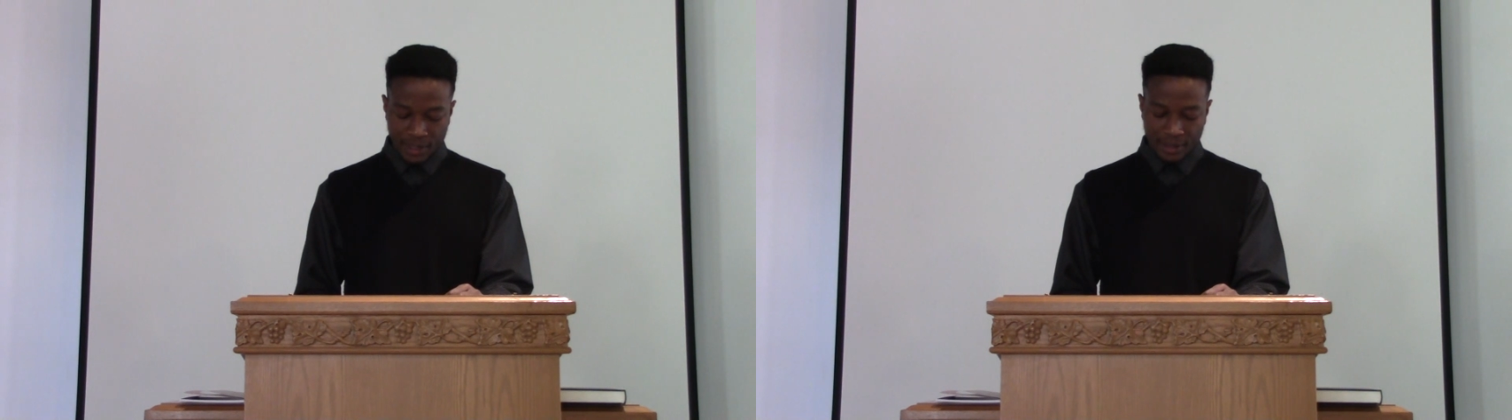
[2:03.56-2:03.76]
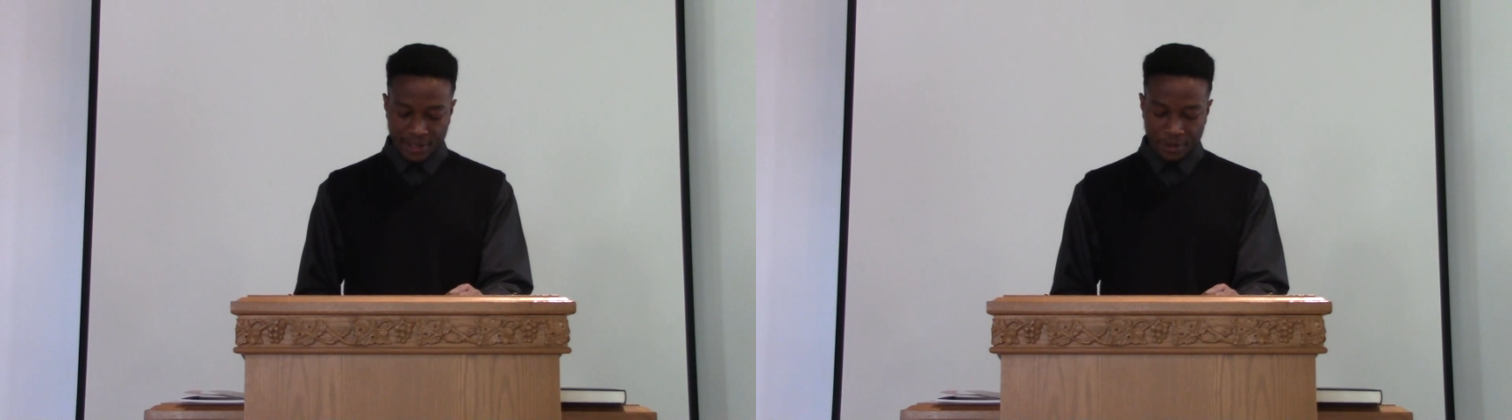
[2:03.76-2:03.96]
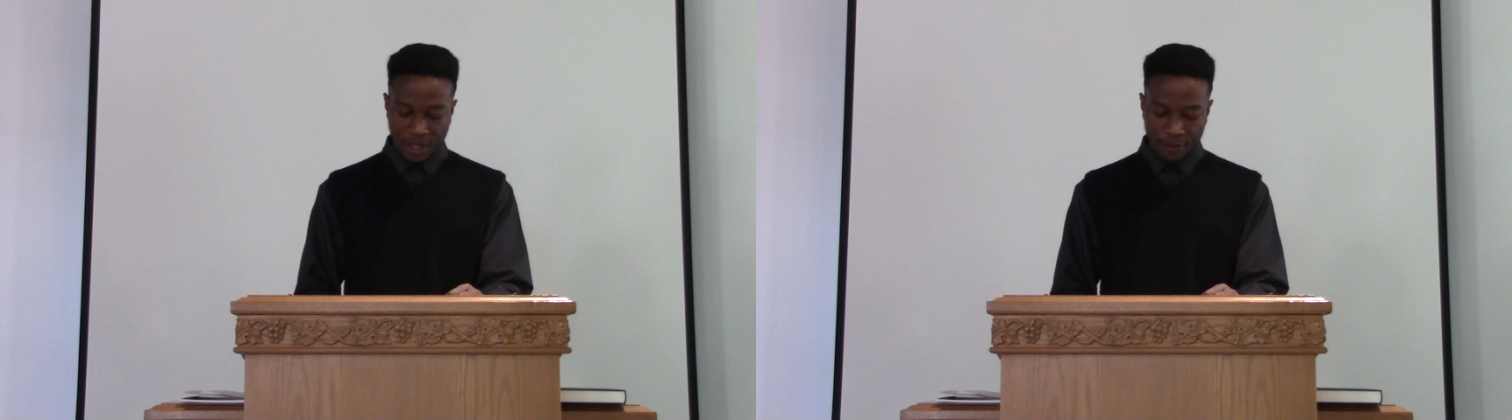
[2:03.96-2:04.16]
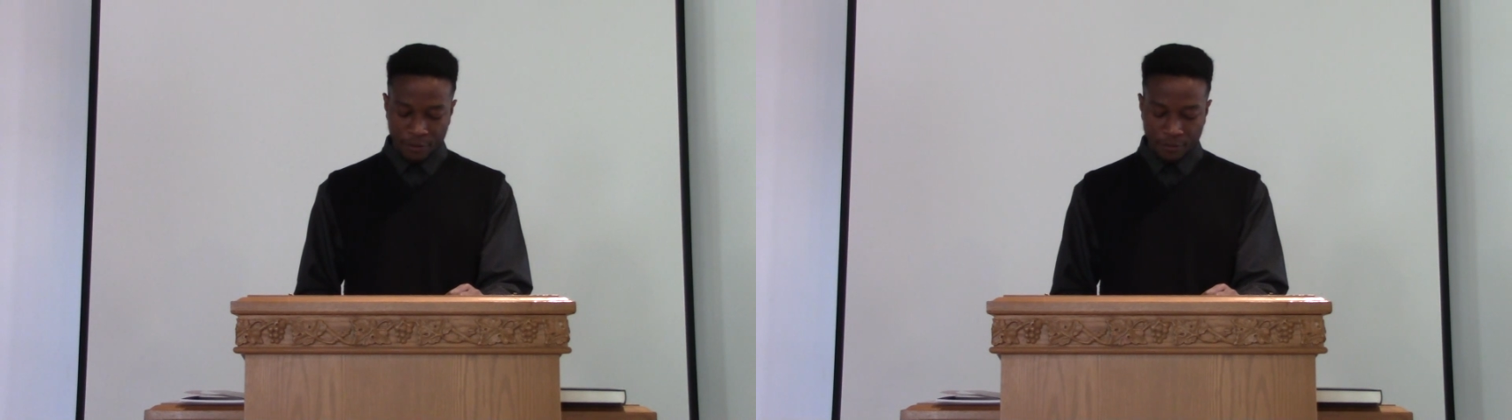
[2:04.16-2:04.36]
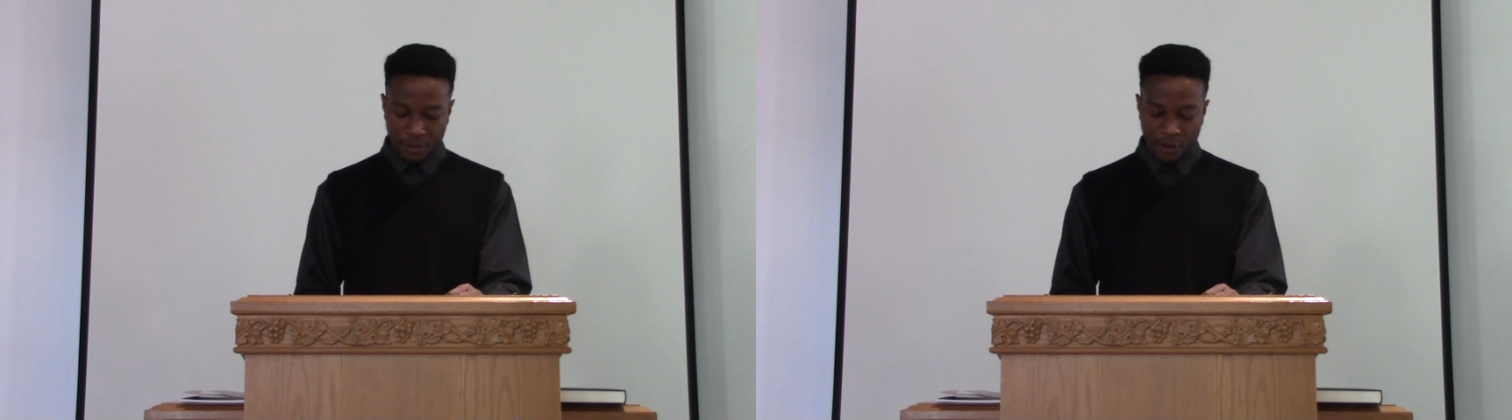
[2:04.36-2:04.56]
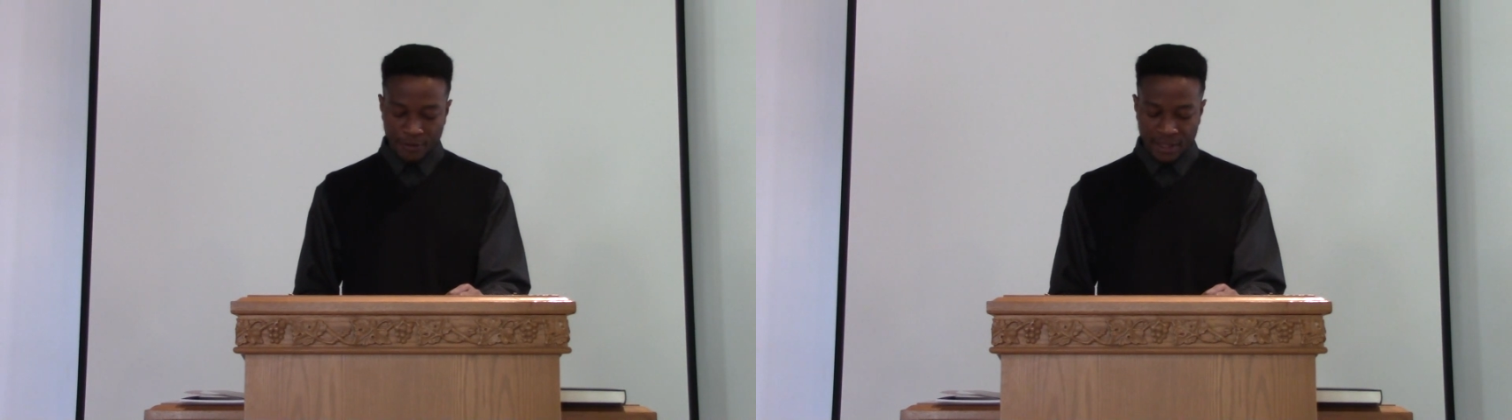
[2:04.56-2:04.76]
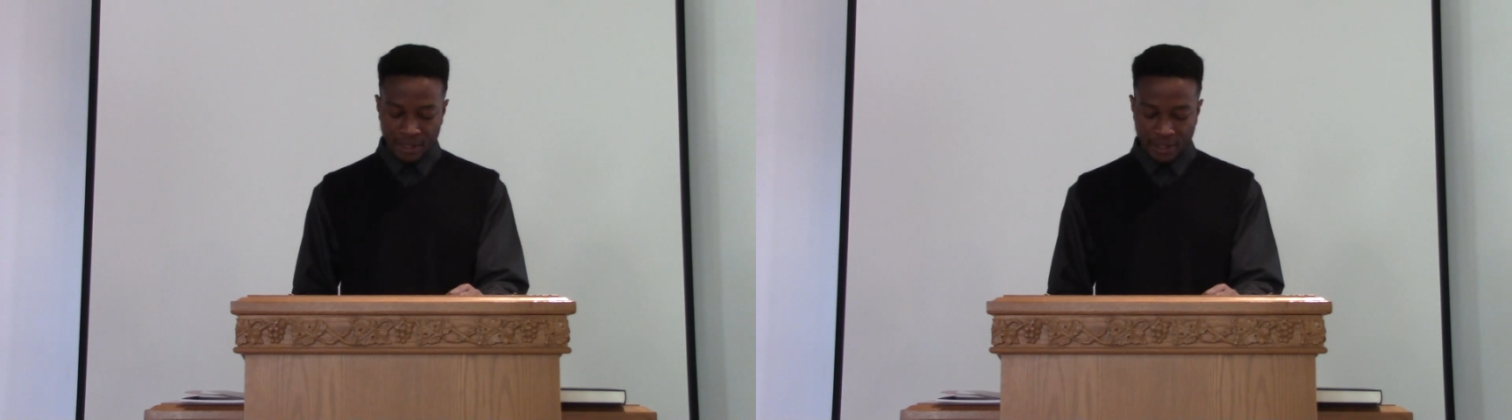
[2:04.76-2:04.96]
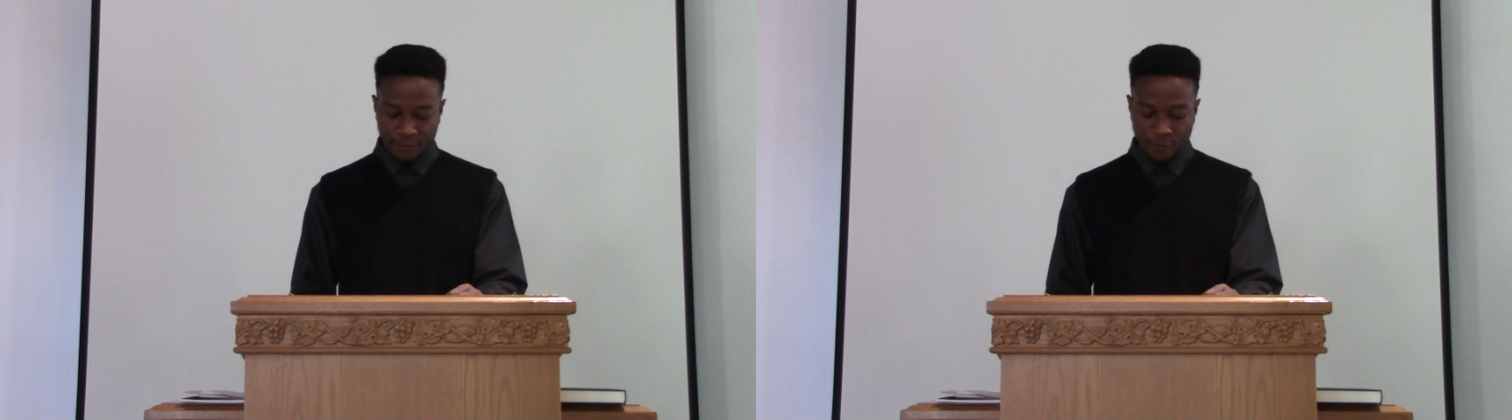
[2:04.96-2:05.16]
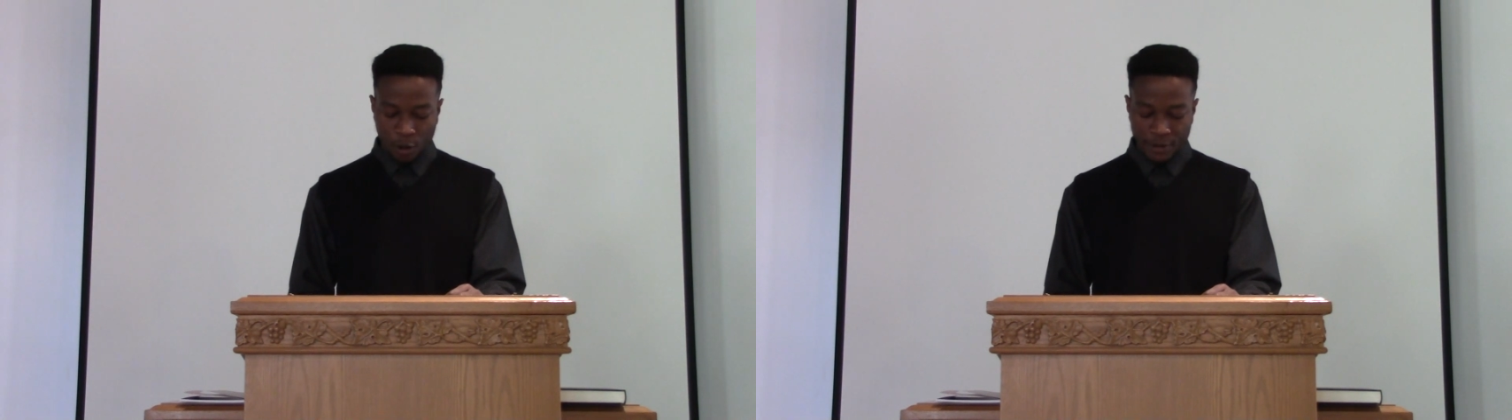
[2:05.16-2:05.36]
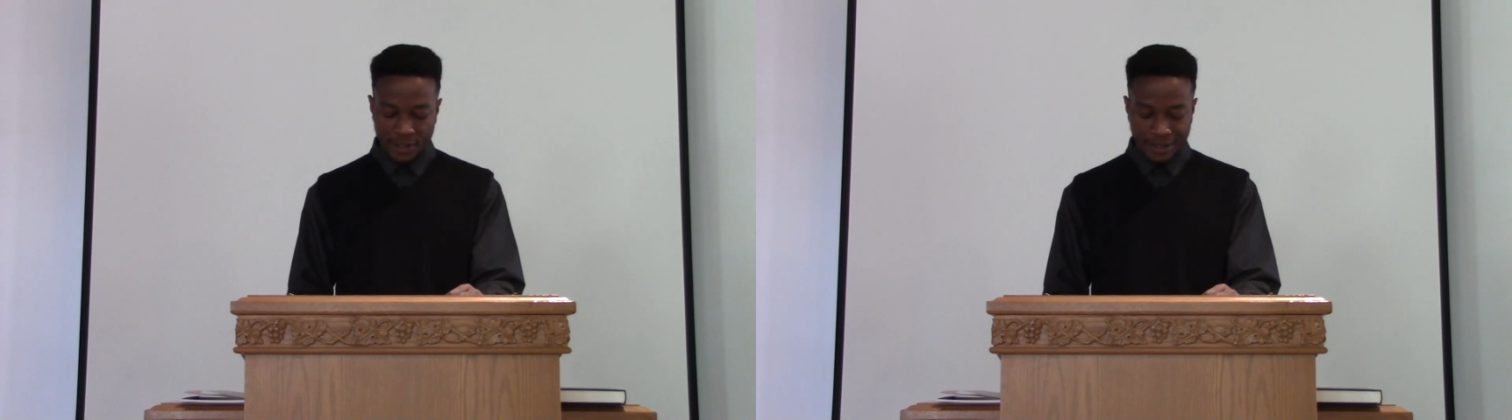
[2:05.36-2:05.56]
lest you have your fill of it and
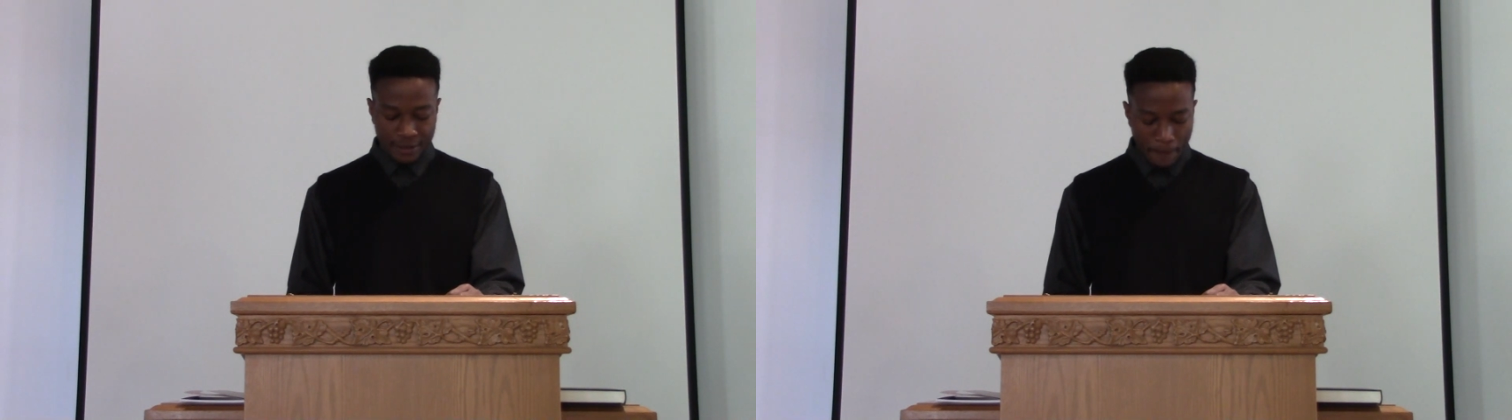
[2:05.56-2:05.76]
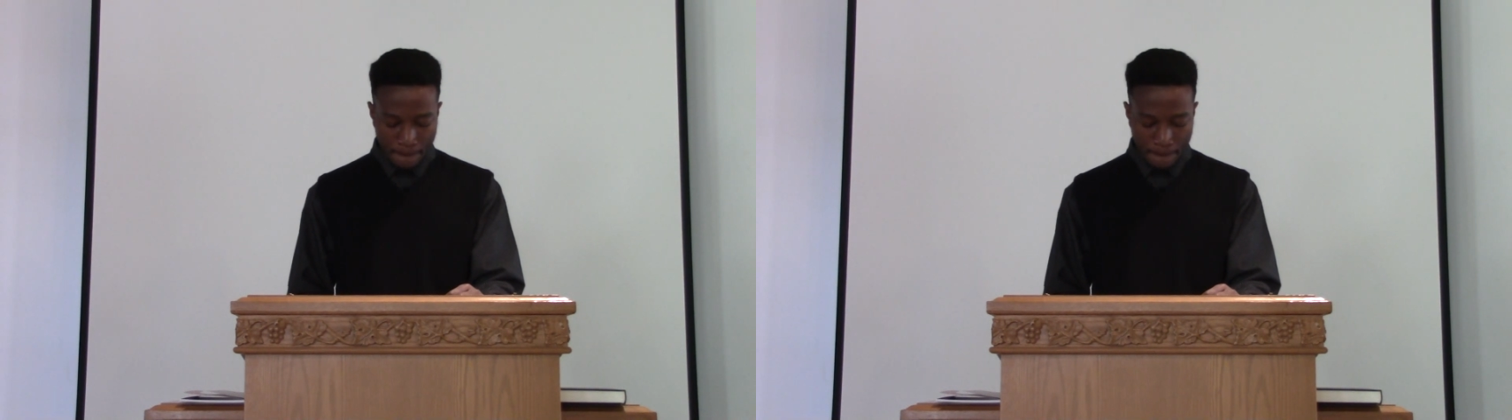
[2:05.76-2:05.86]
vomit it.